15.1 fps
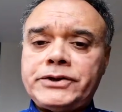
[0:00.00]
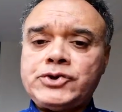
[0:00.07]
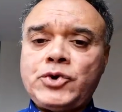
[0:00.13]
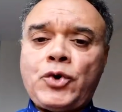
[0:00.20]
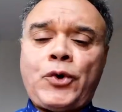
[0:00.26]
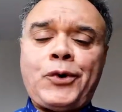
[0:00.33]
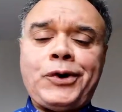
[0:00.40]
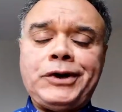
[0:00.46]

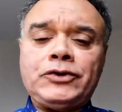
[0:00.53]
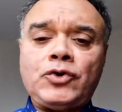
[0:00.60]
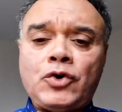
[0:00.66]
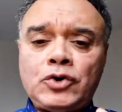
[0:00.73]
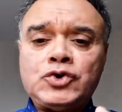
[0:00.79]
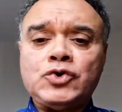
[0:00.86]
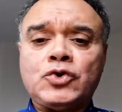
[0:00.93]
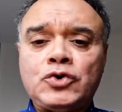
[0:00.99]
So it
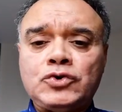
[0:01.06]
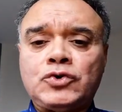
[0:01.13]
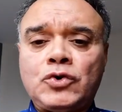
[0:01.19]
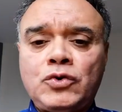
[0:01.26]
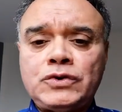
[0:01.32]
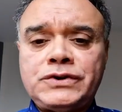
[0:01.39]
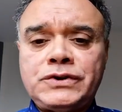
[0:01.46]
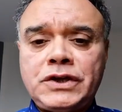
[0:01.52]
also
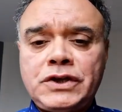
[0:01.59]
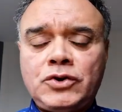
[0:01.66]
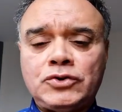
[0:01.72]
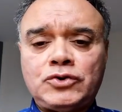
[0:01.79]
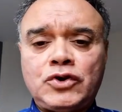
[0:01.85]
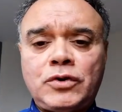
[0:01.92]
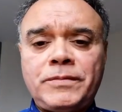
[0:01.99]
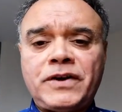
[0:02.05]
controls the
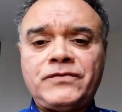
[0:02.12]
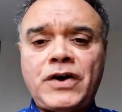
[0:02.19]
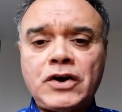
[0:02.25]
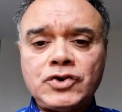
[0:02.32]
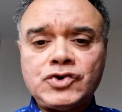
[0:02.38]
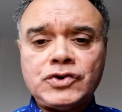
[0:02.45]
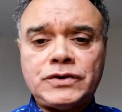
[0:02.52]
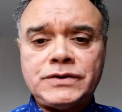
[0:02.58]
autonomic
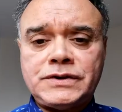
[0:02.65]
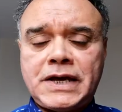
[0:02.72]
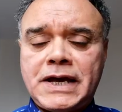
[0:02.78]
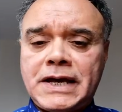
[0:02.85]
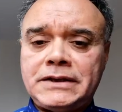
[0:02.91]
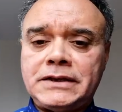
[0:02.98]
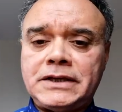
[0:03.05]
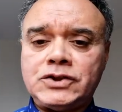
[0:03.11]
functions,
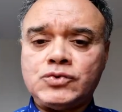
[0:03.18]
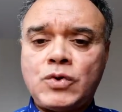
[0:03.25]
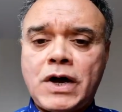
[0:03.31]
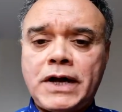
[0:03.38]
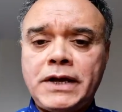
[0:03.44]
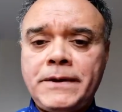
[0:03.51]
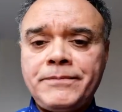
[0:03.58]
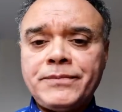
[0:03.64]
and that's
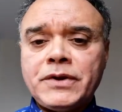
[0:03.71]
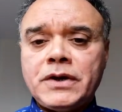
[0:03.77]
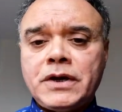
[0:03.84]
why